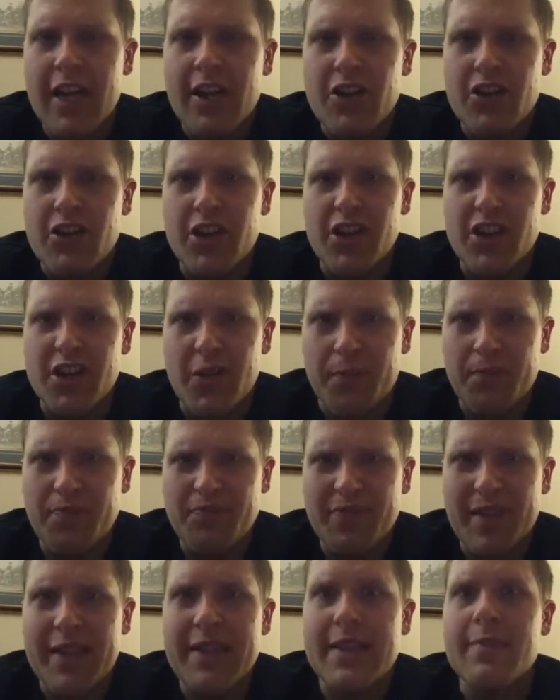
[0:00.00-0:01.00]
Just
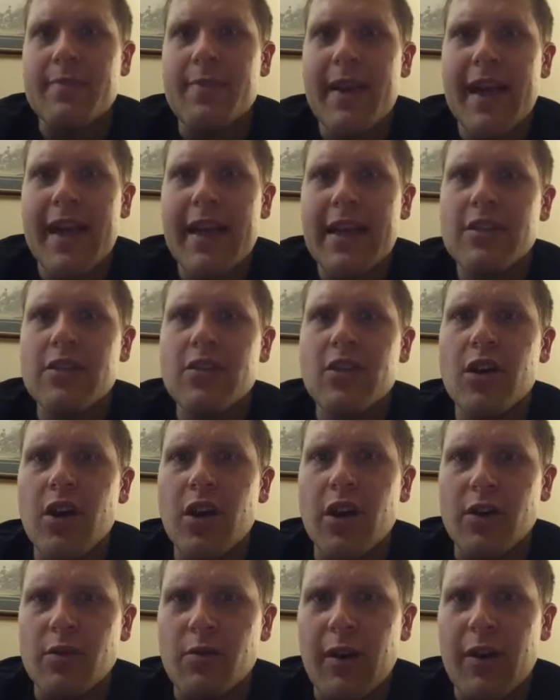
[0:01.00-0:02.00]
it depends
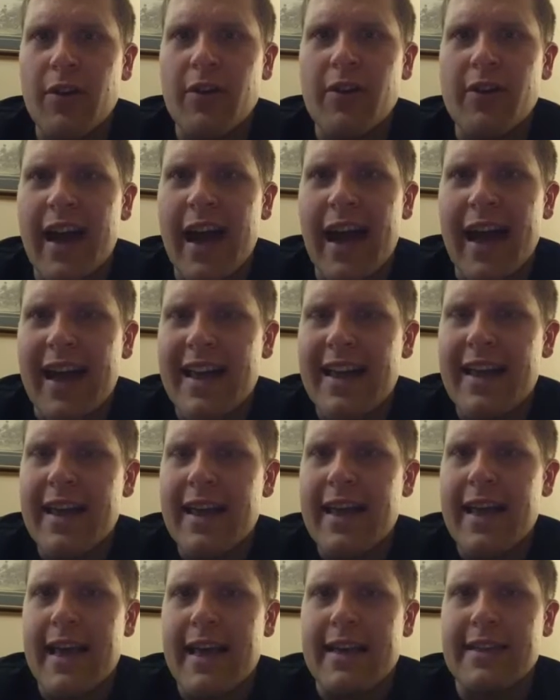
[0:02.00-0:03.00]
on whether or not
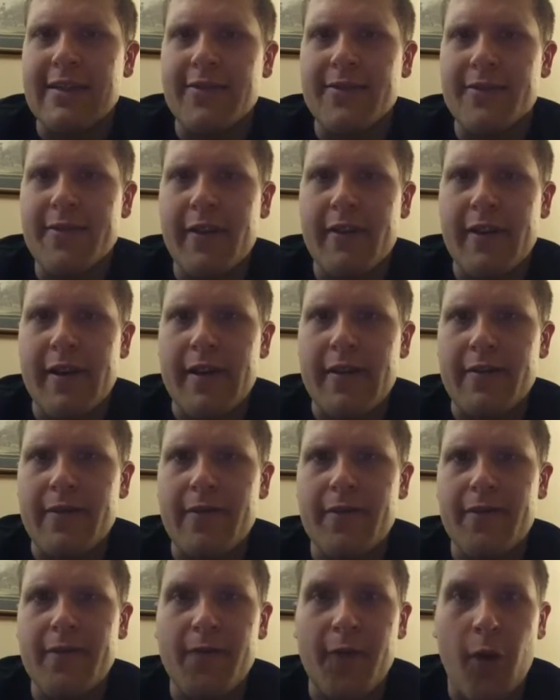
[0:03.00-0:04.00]
it's a very
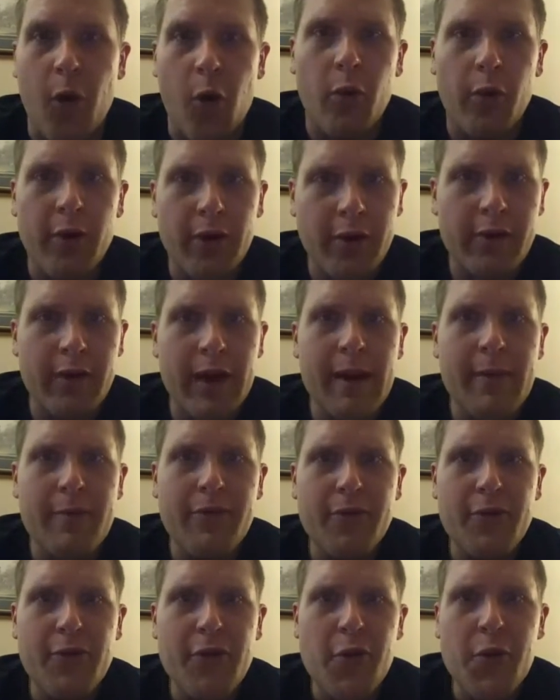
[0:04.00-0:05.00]
forward
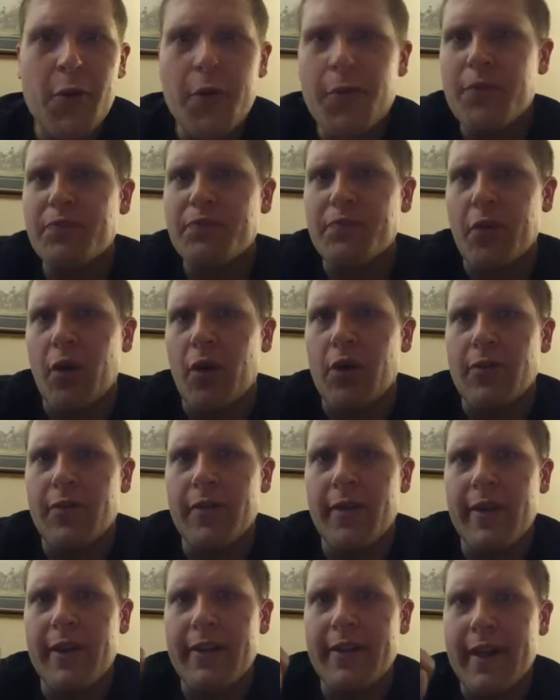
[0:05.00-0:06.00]
grapefruit or a
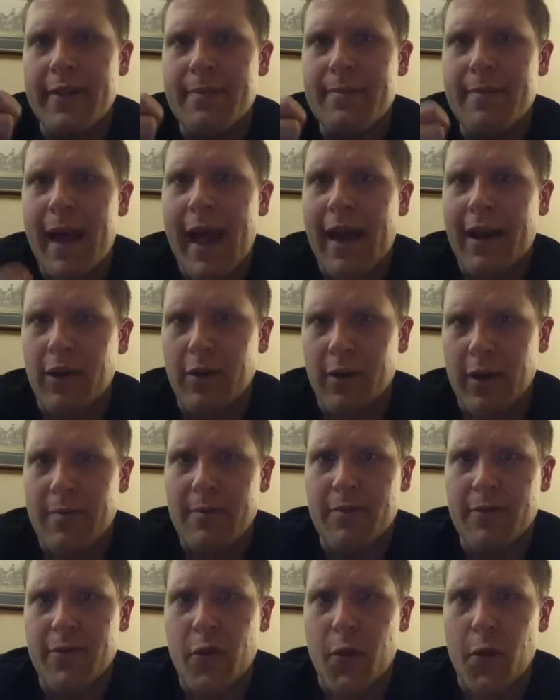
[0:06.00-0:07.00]
very laid back
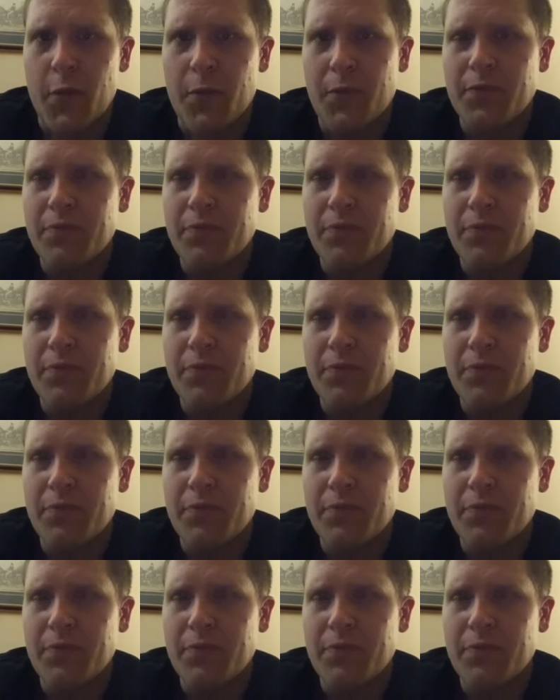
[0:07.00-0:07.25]
grapefruit.